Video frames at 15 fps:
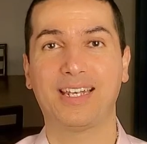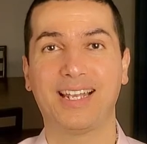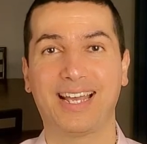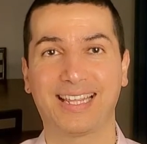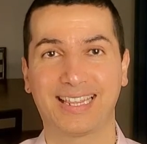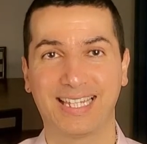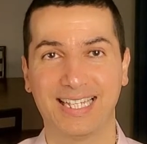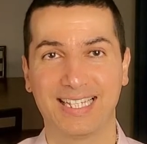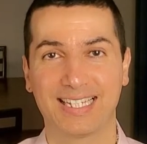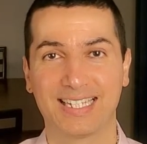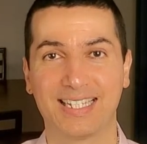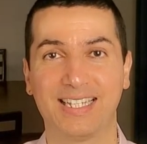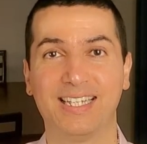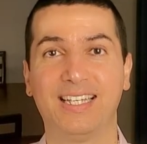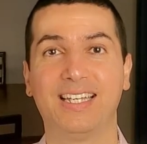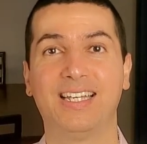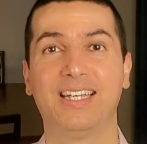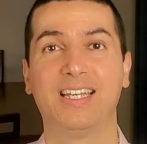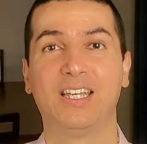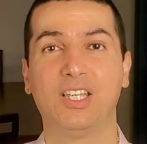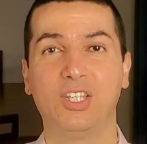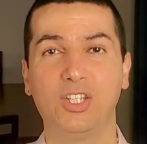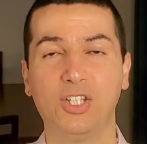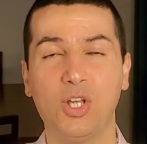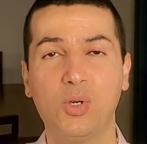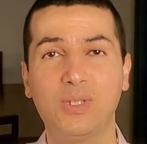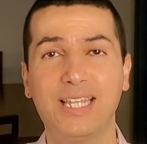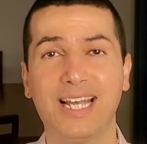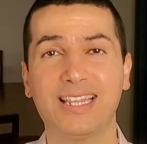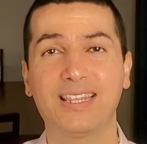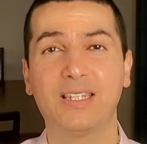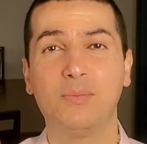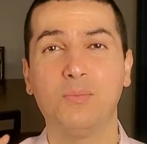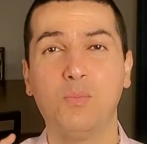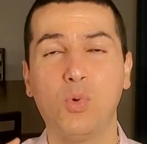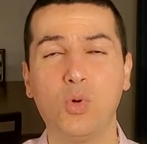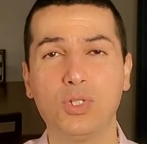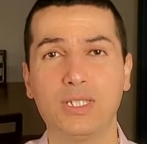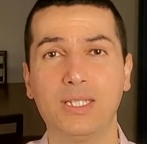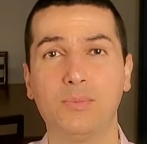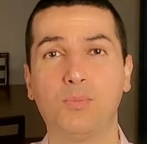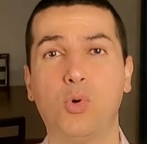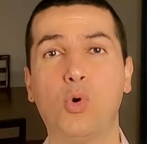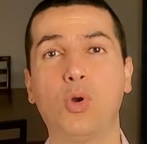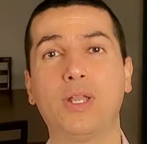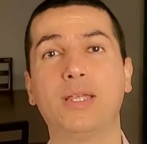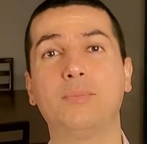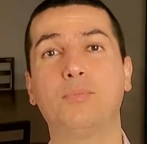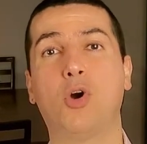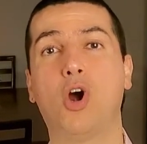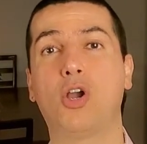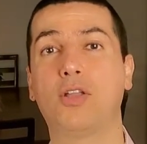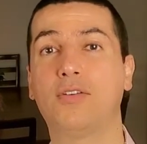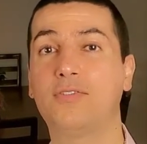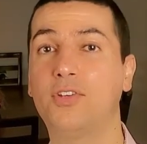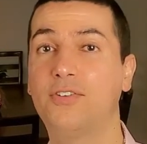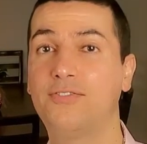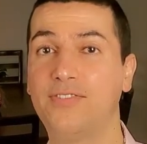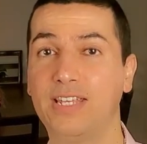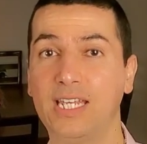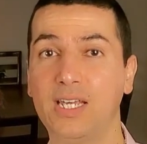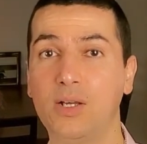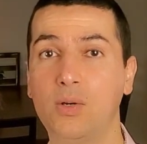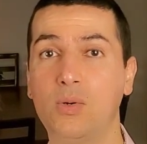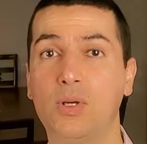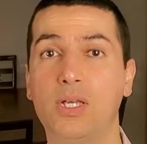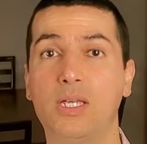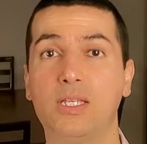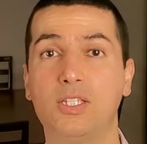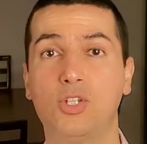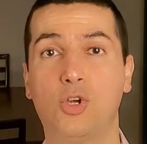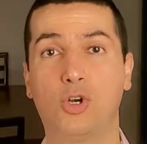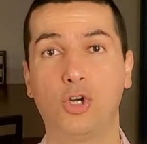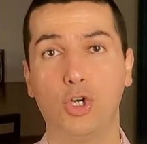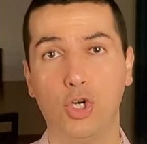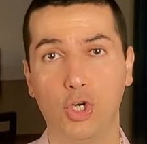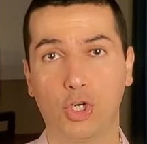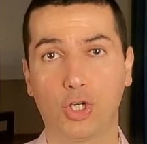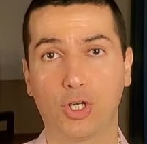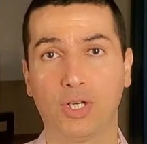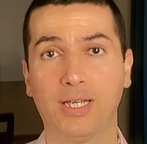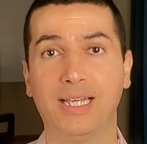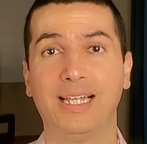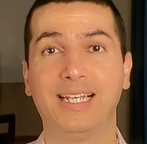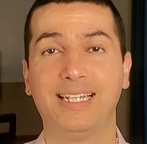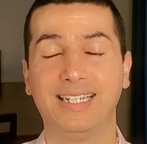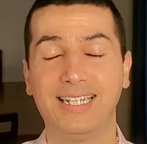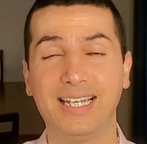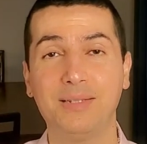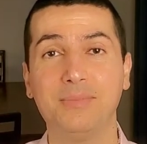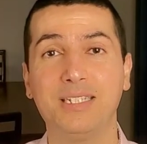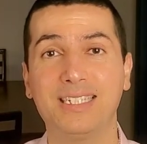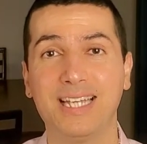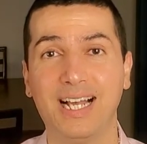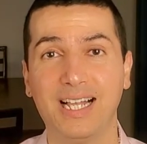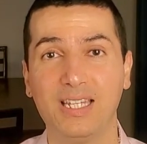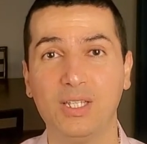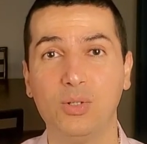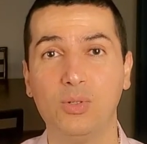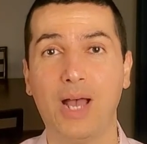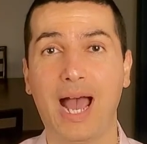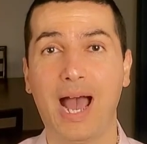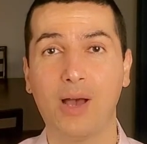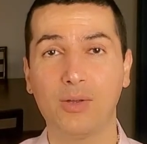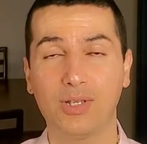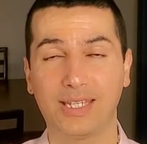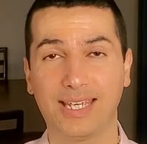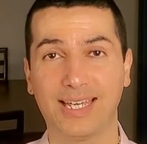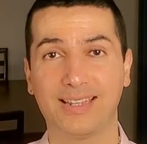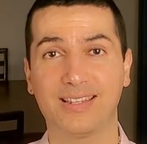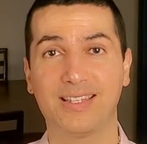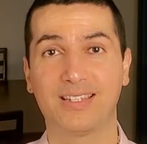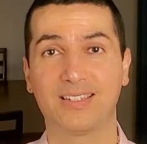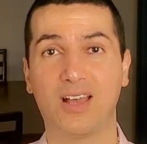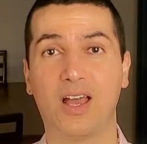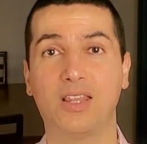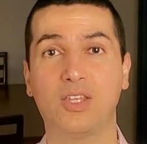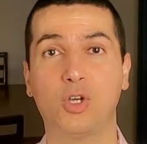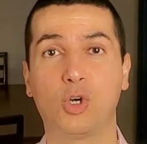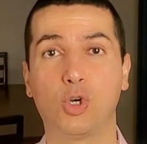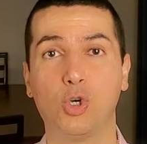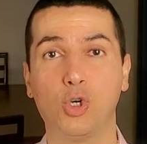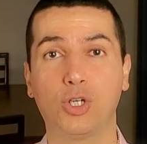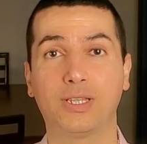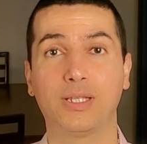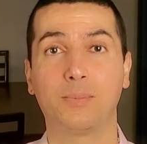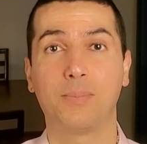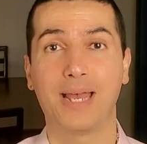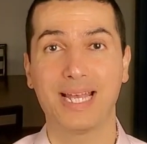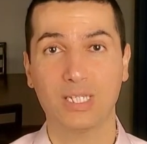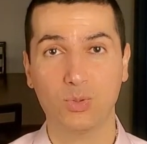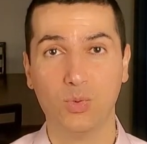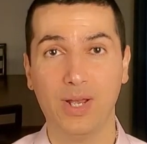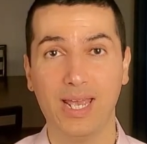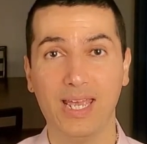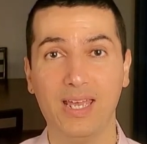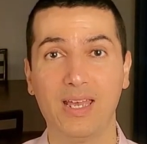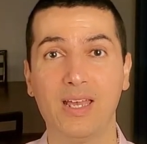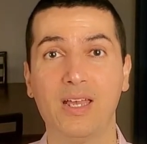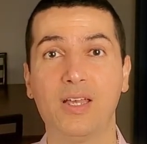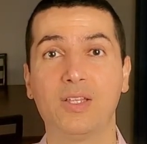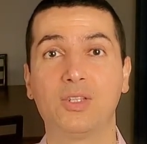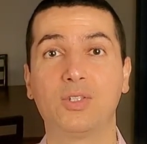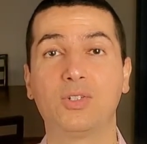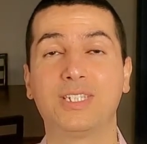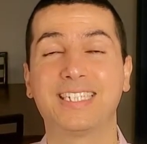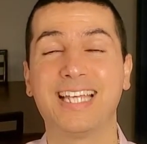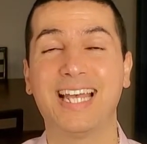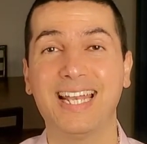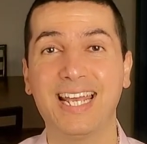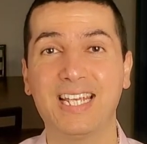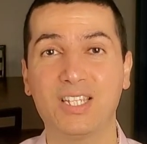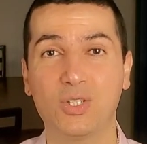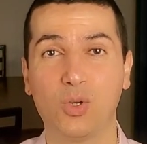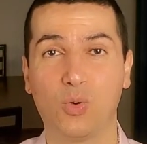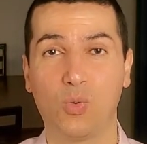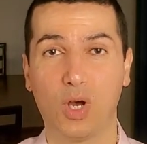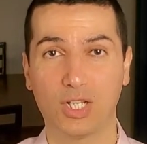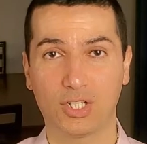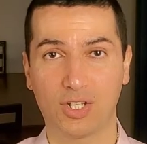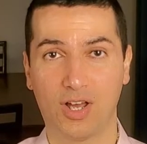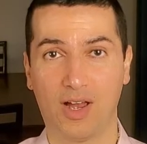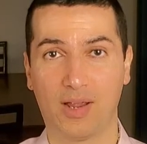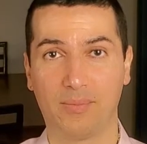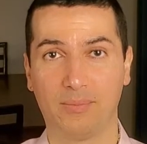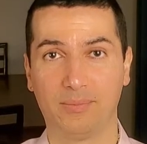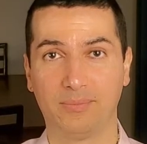like this. You know that the most important part of your video is your hook. Let me tell you how you can design your hook the best way to 10x your watch time. Now